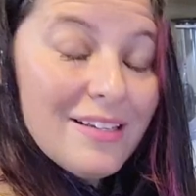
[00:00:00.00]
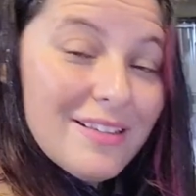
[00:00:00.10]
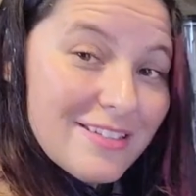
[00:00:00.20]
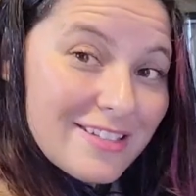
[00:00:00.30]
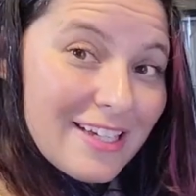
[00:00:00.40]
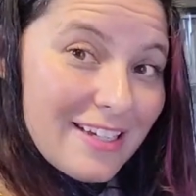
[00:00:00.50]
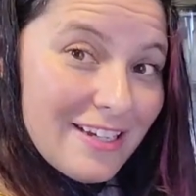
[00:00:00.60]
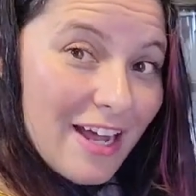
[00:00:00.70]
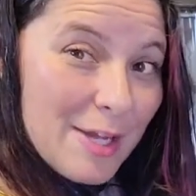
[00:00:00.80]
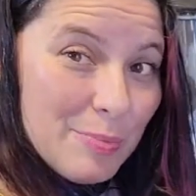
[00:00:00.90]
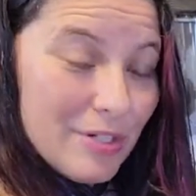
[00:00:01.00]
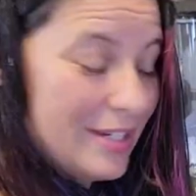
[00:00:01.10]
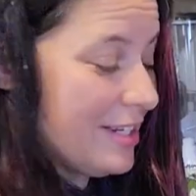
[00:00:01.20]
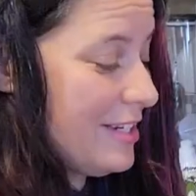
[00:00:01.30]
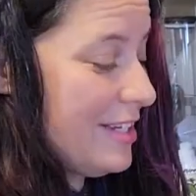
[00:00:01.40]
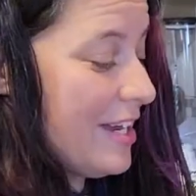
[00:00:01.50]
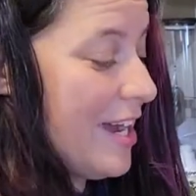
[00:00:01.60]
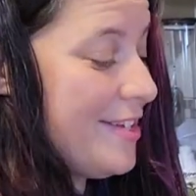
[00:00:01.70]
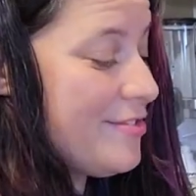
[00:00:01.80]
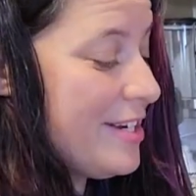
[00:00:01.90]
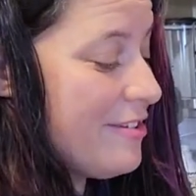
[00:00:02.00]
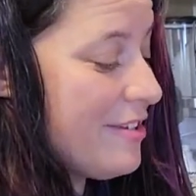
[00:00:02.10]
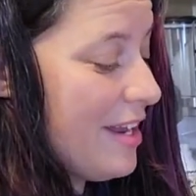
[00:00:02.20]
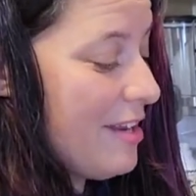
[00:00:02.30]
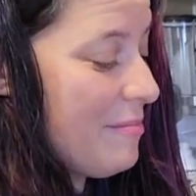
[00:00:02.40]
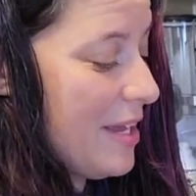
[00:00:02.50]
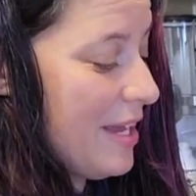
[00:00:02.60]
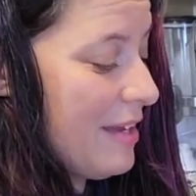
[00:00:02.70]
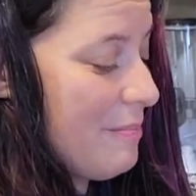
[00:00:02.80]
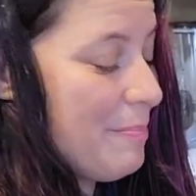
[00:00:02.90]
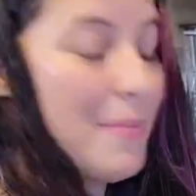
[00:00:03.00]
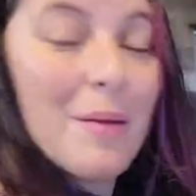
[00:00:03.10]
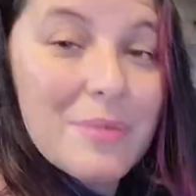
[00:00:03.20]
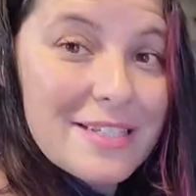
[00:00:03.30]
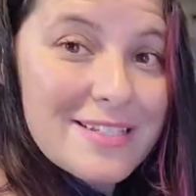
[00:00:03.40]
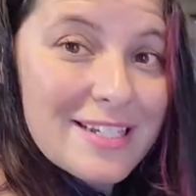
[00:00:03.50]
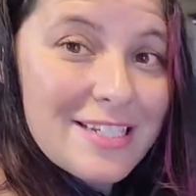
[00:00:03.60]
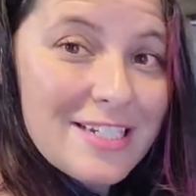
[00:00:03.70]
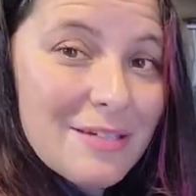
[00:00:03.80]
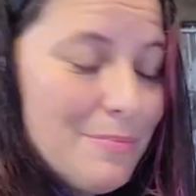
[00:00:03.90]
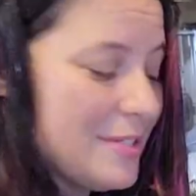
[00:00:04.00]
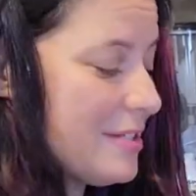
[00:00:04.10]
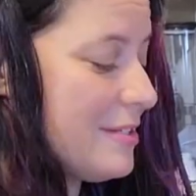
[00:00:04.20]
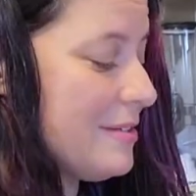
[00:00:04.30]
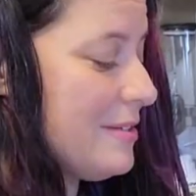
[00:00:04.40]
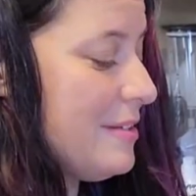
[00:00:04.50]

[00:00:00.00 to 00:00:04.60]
The skin I put in a dehydrator and make pumpkin skin chips.